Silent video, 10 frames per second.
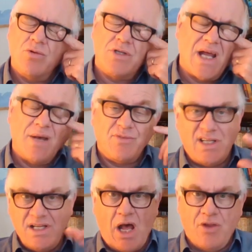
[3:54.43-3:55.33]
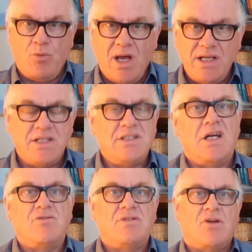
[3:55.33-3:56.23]
Morton Hampstead and other ways,
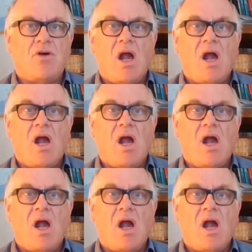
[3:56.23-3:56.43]
etc.